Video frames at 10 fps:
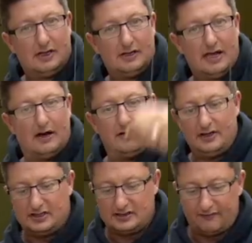Now,
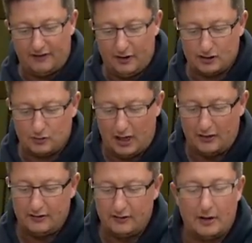this is the first
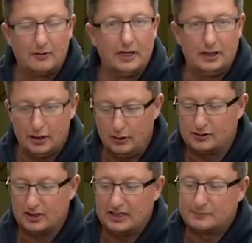one that I'm going to
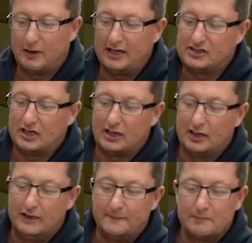use and it's basically